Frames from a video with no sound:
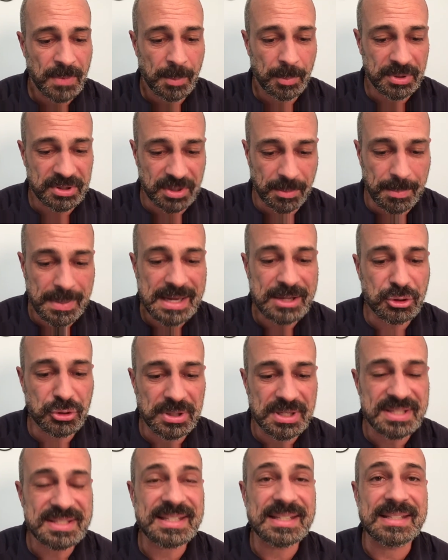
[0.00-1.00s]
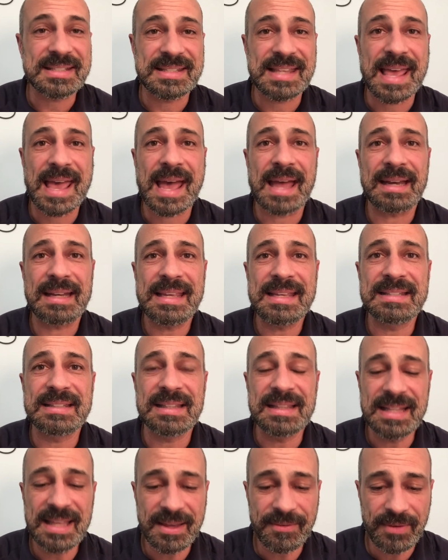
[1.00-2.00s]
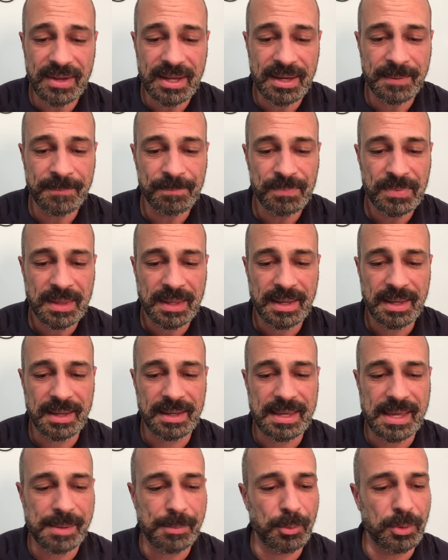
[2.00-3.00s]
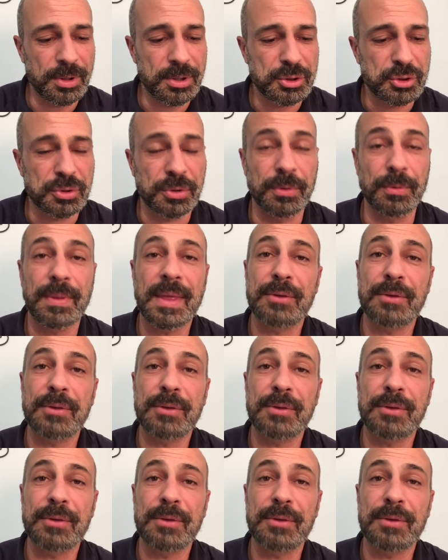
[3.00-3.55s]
But Demetrius is that. He's living and keeping with the truth.